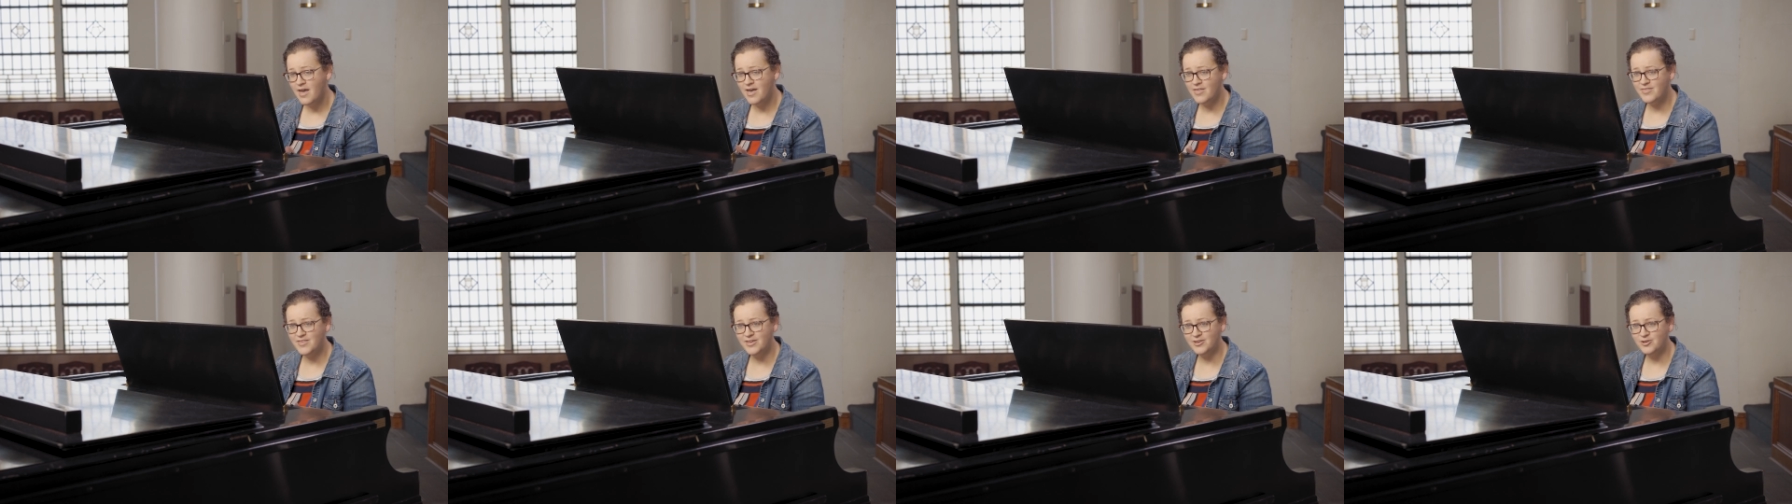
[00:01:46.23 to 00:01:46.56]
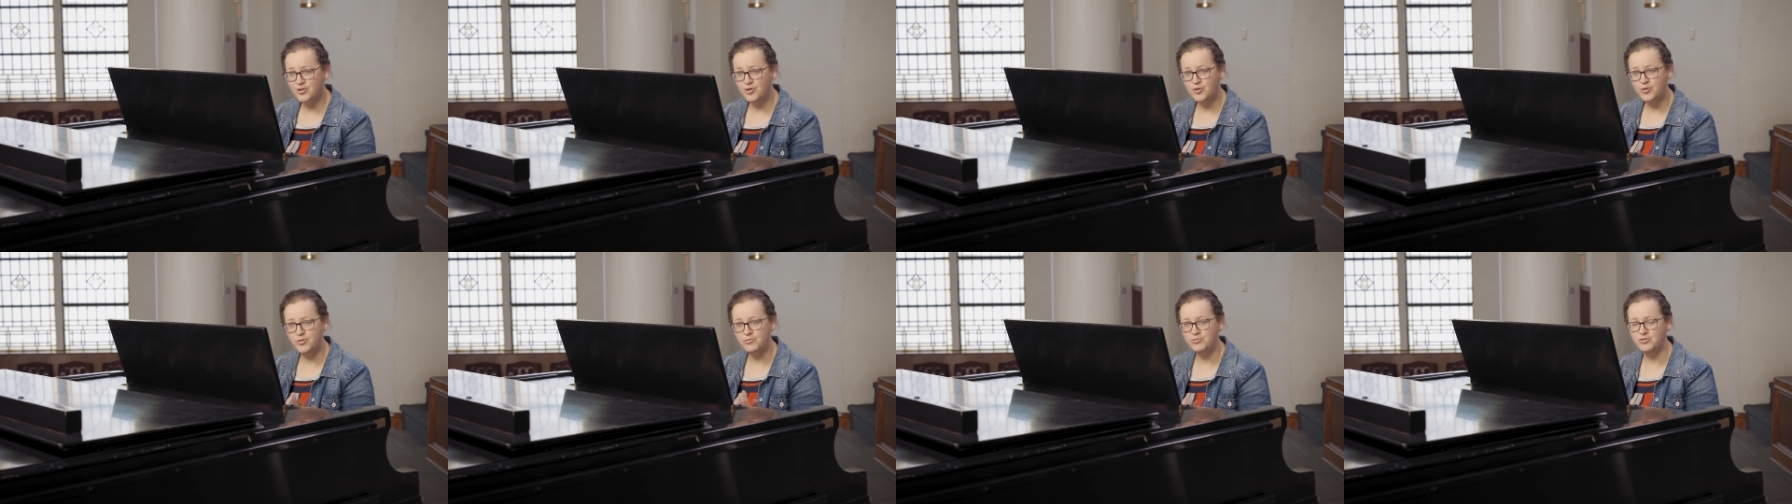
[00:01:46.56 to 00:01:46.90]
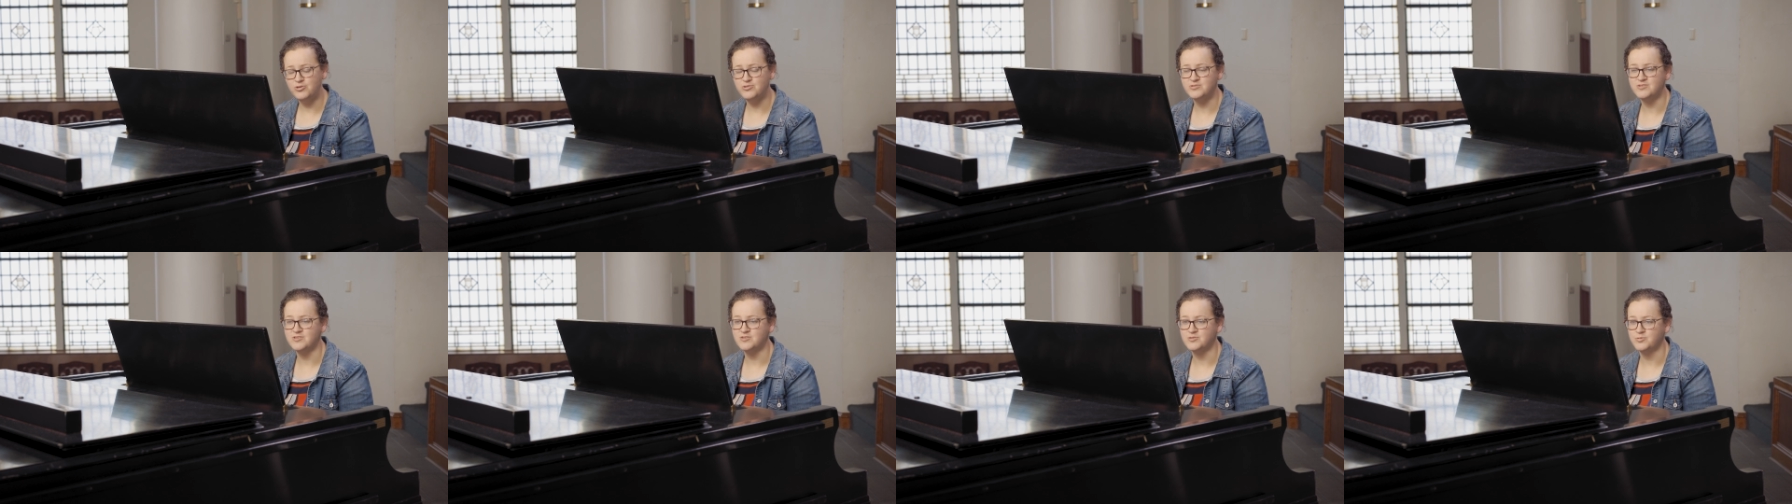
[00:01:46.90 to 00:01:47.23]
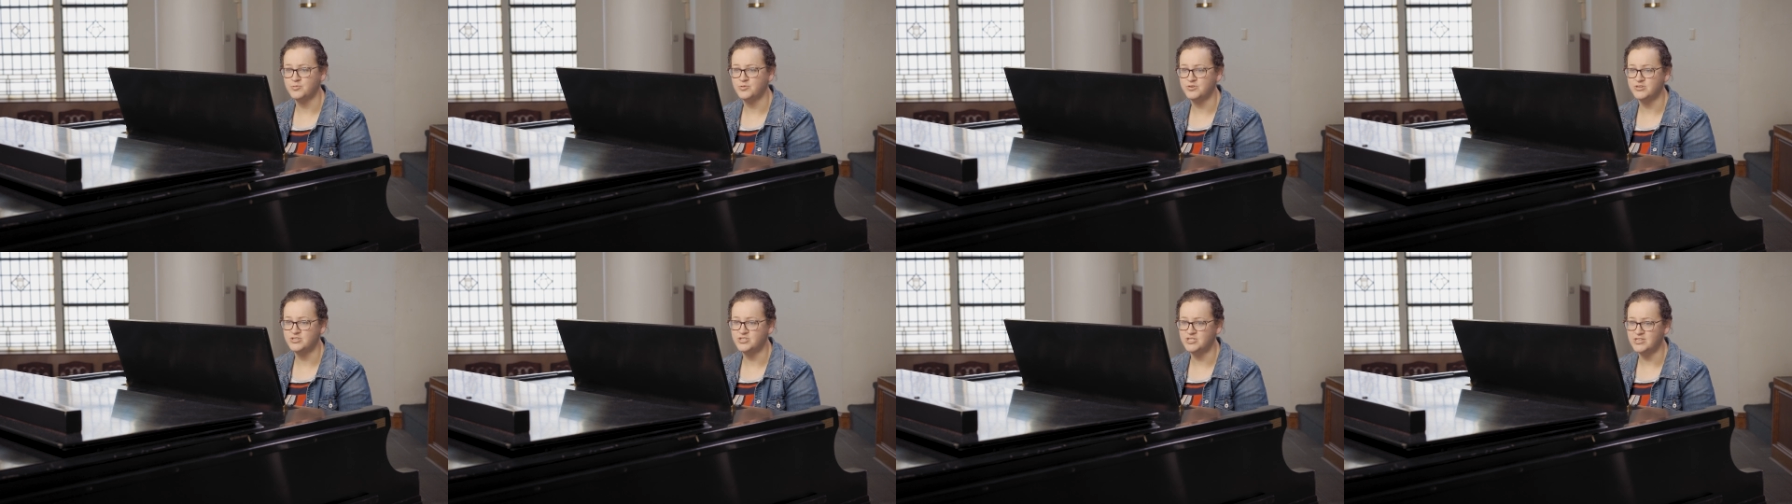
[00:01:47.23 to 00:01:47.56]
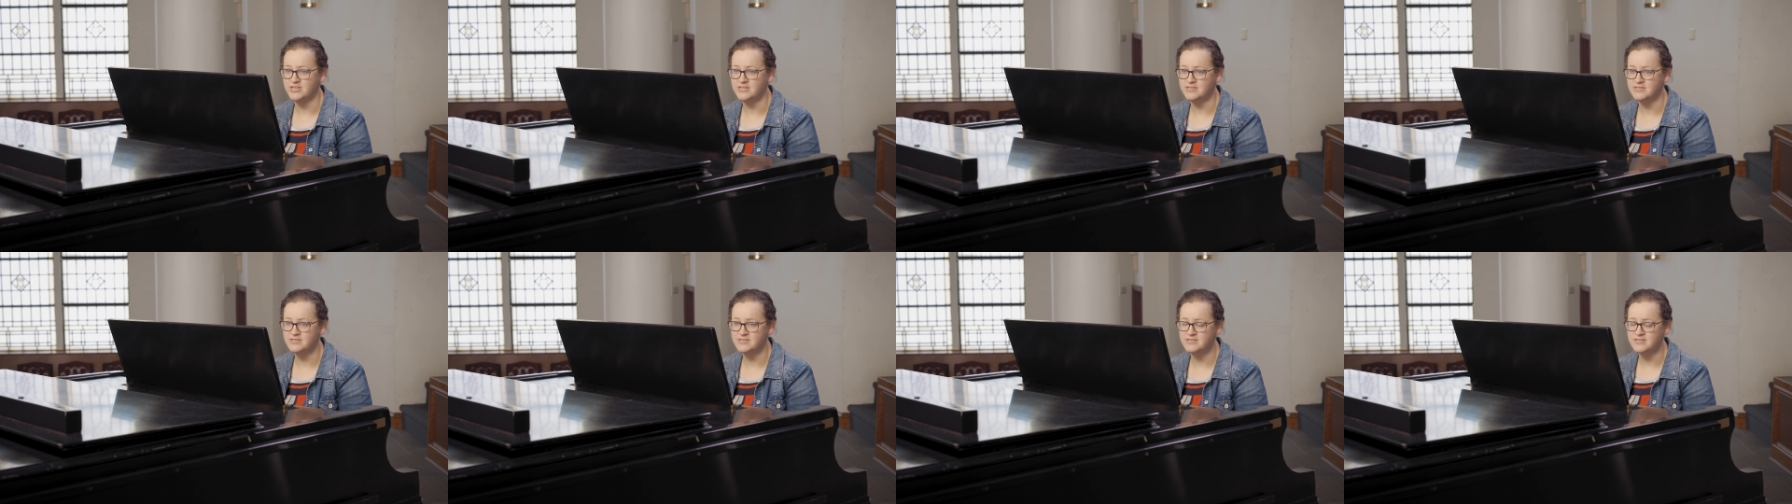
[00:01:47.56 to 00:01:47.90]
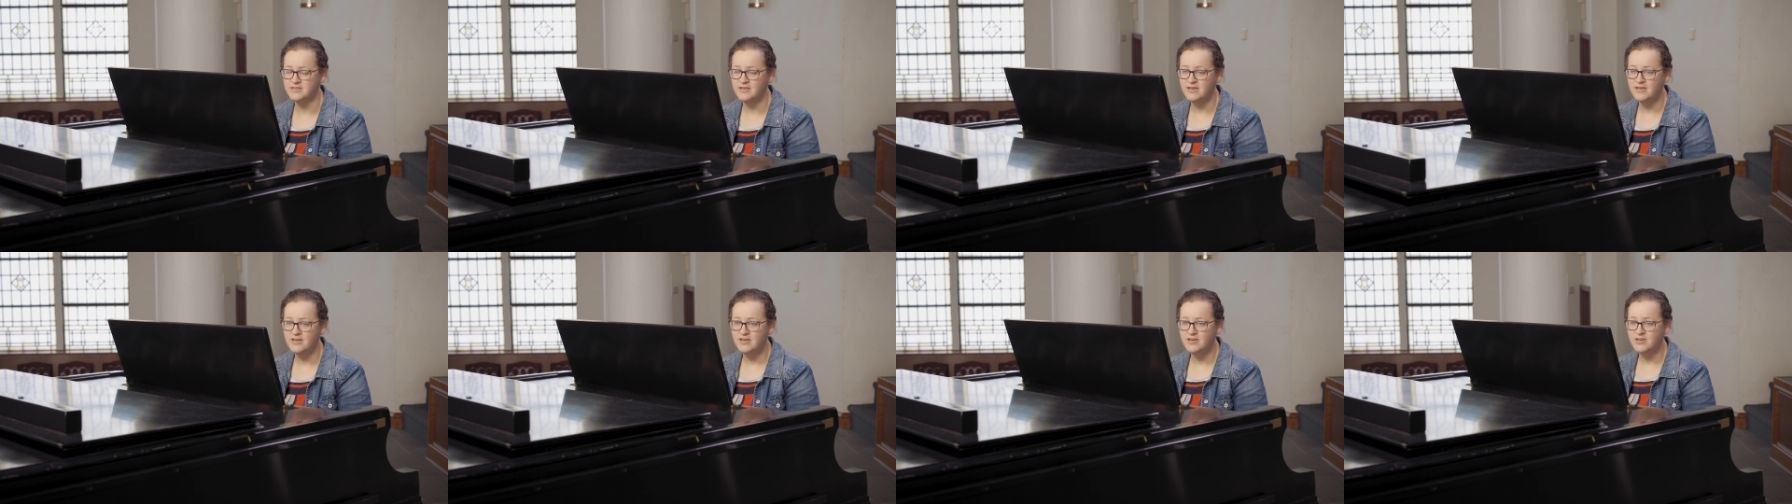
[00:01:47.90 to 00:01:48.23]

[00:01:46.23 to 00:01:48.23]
And then who uses chord sheets?